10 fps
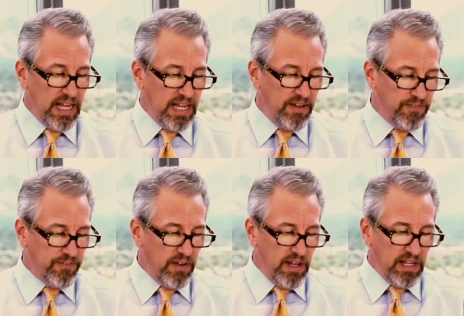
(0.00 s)

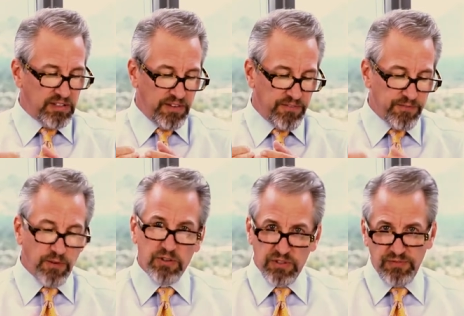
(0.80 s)
If it's a
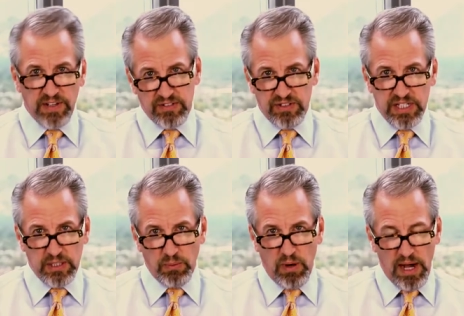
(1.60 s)
first offense
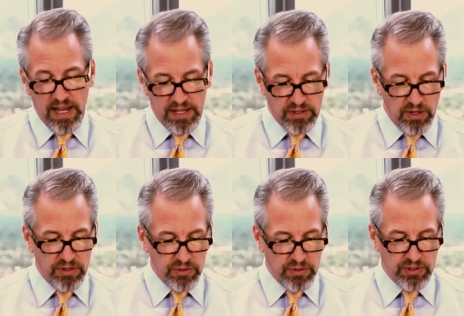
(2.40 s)
DUI and you're
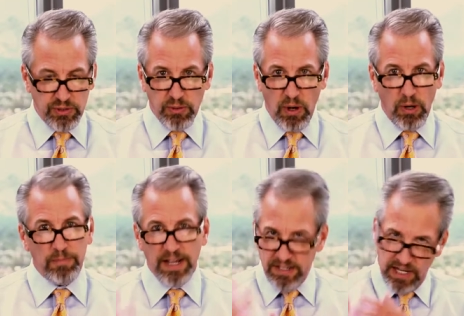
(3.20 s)
under a
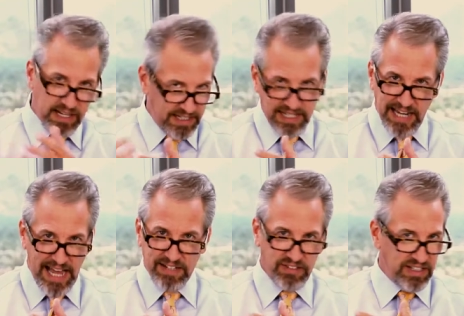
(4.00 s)
2-0 and you got in an
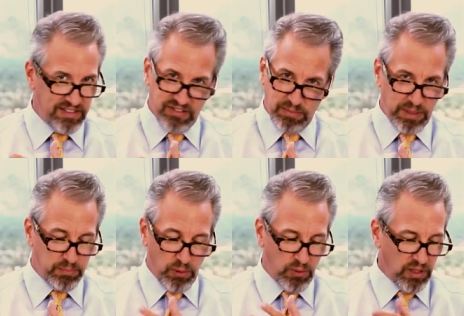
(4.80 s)
accident and somebody
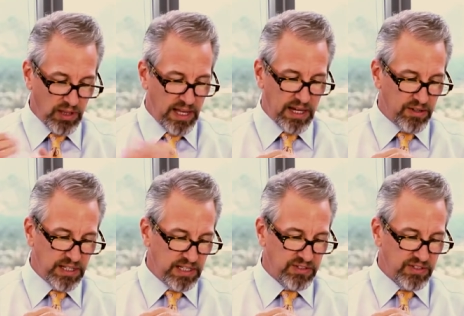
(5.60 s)
broke a leg or
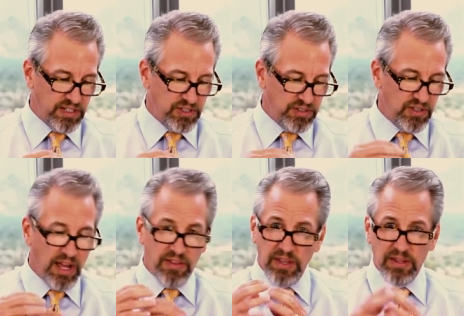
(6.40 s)
needed stitches,
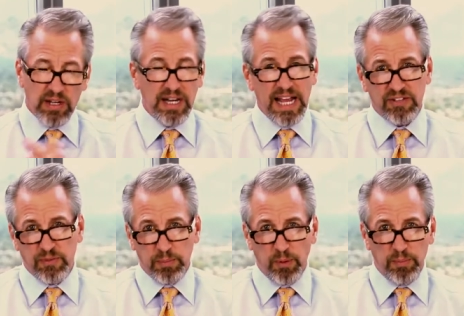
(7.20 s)
then they're going to ask
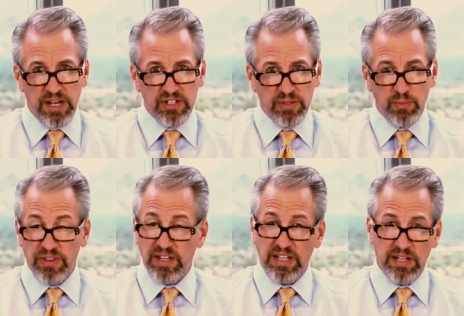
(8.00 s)
for probation
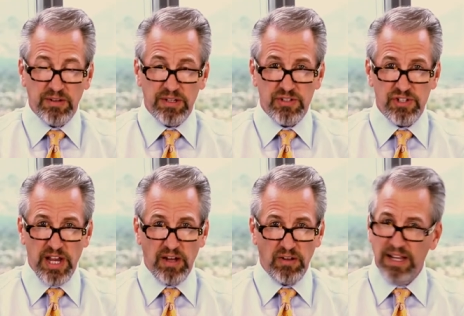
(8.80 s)
with a year in
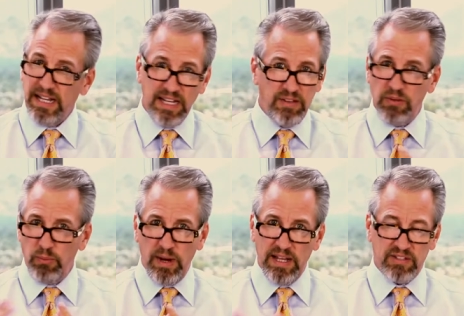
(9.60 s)
jail. Either
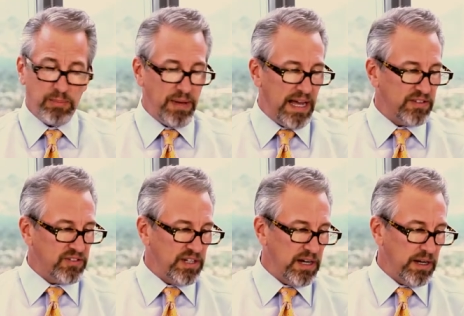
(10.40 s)
way, it's a bad
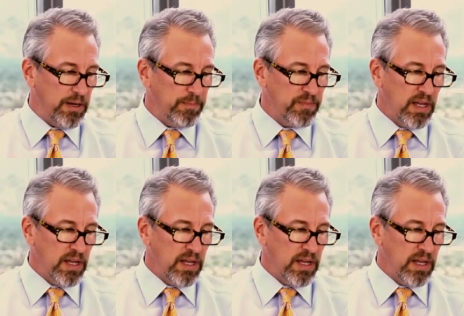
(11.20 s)
scenario.